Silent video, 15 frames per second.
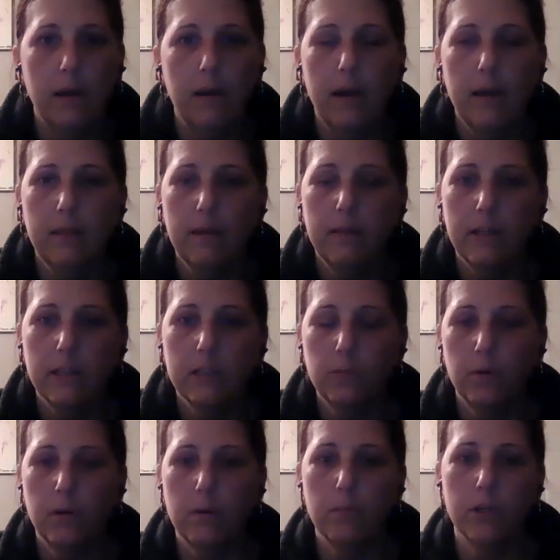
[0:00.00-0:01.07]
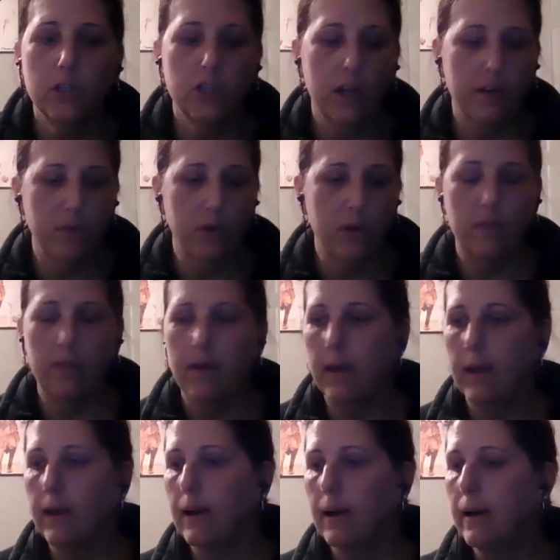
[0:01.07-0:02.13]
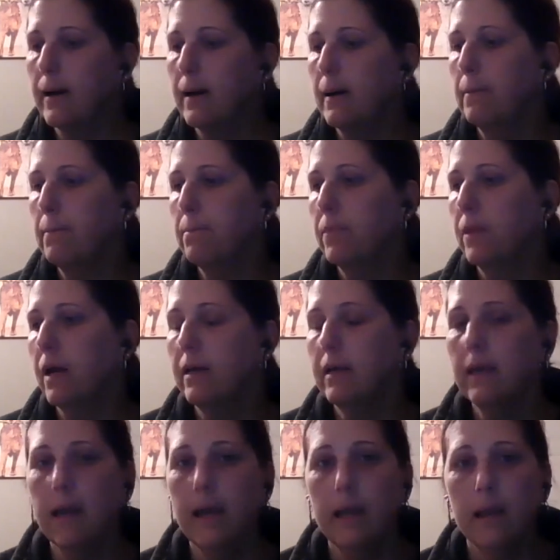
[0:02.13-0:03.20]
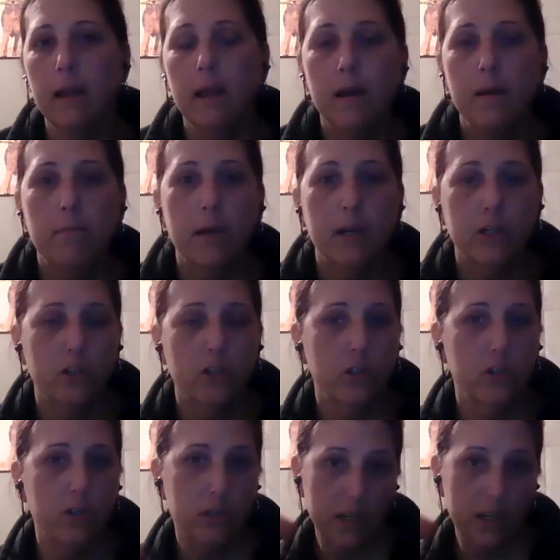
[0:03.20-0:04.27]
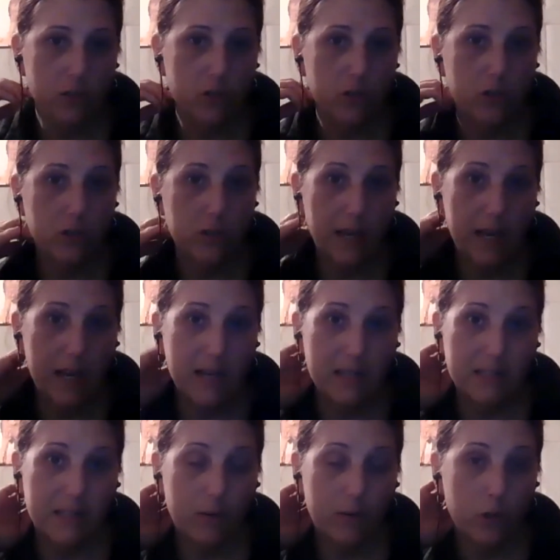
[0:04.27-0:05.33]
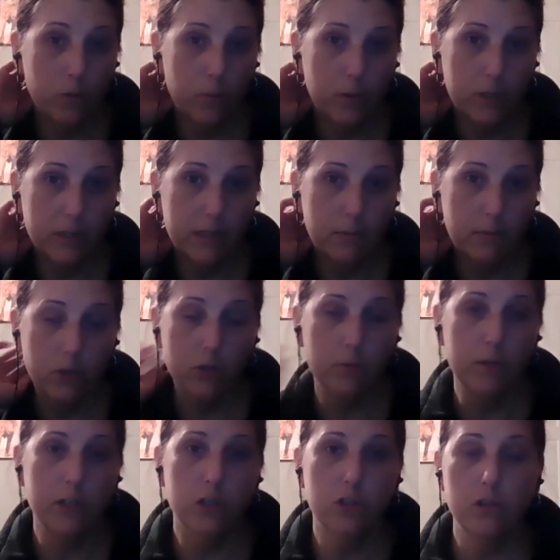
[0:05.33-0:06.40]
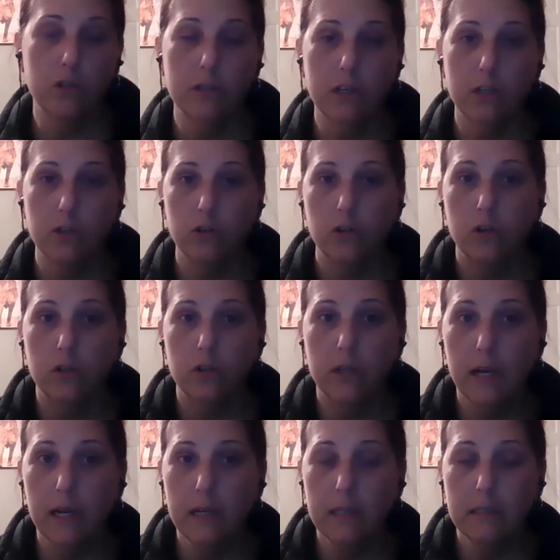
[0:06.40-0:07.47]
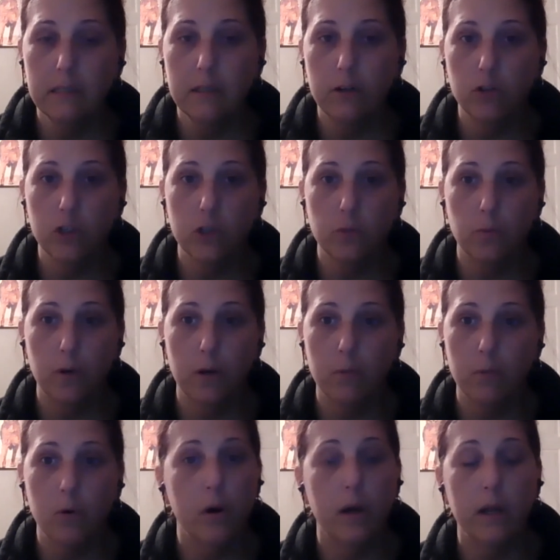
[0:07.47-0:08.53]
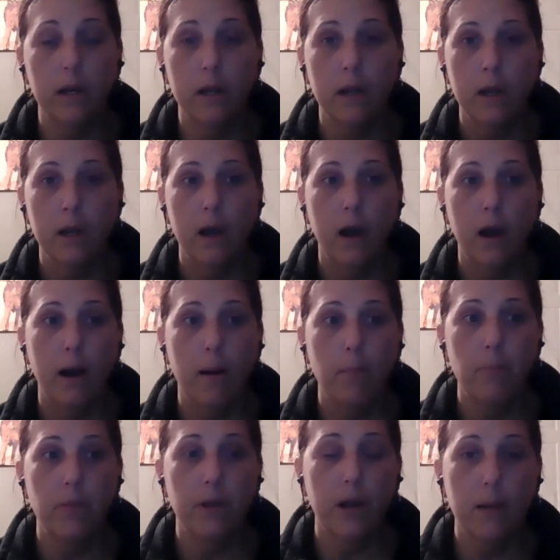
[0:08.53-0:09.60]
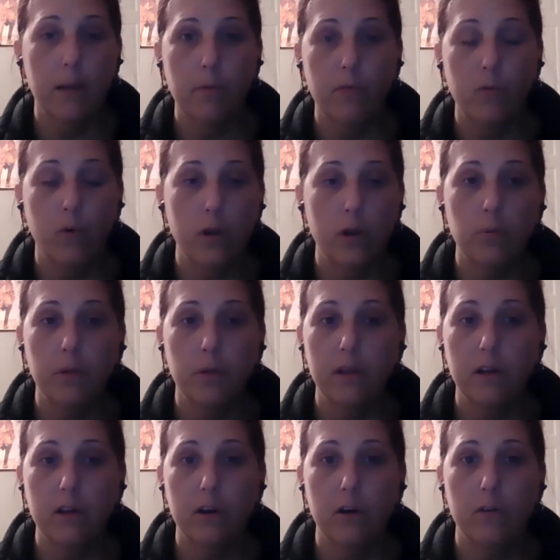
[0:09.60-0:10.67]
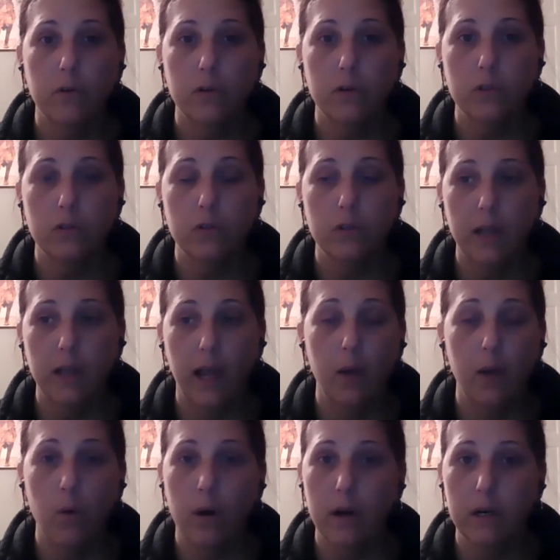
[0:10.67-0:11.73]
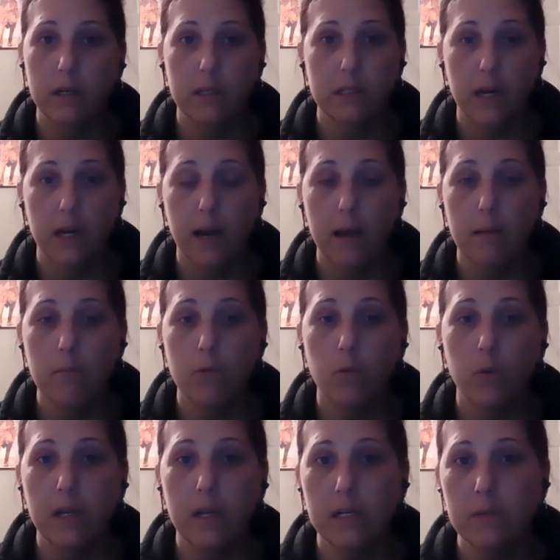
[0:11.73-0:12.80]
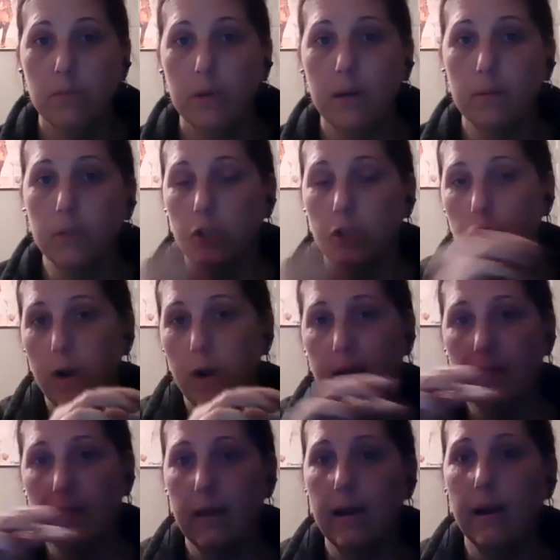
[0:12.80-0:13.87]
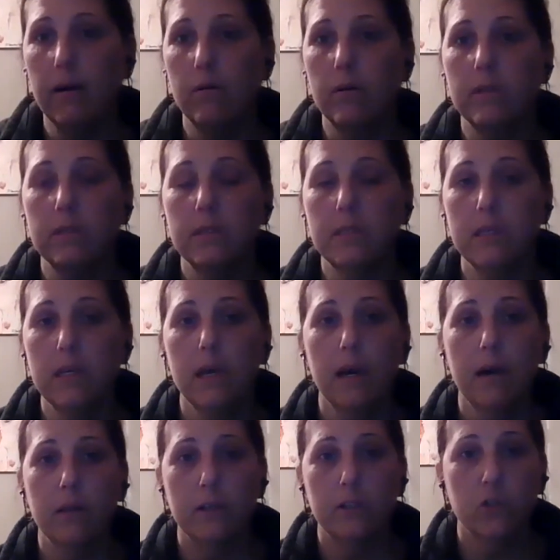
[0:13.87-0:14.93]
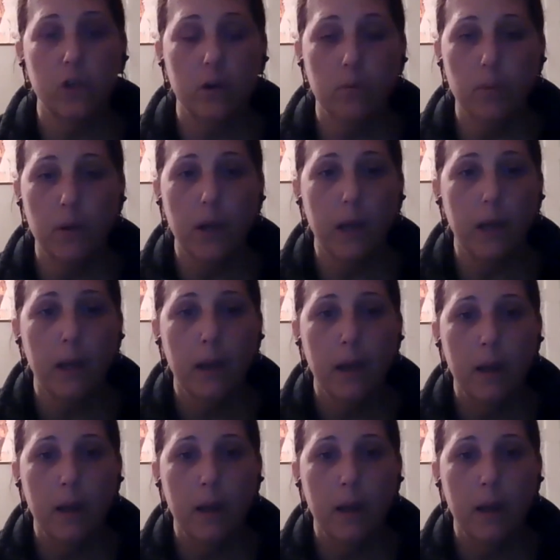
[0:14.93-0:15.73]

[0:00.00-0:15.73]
I think that's pretty much everything. Again, make sure you schedule your days. Get with your preceptor. Make sure you schedule your days. Don't just put them on the night before you plan to go for a certain day, one at a time. We need to be able to track that out and see how that's going to be.